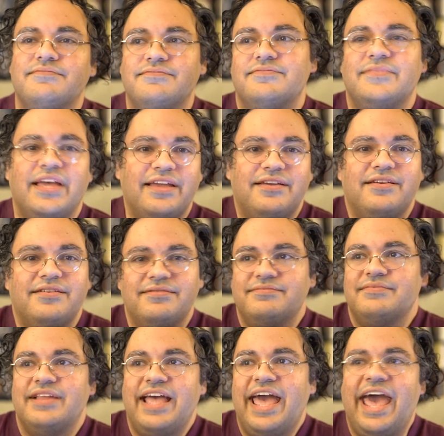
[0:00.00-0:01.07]
like
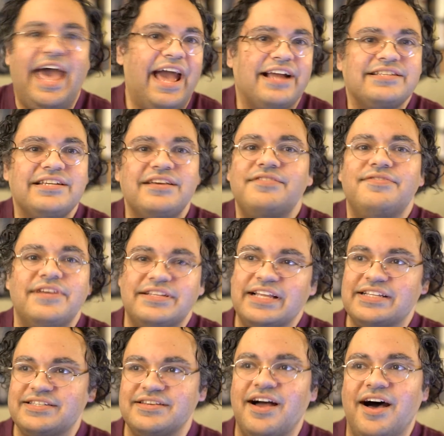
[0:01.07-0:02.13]
active.
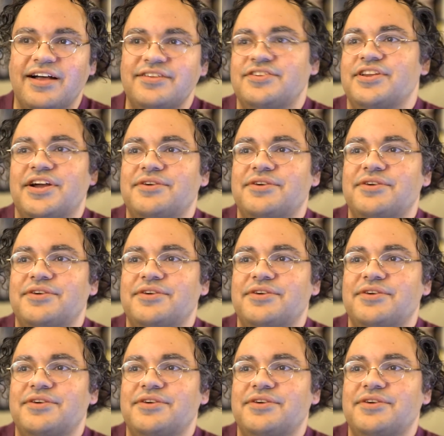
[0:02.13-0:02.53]
It's not,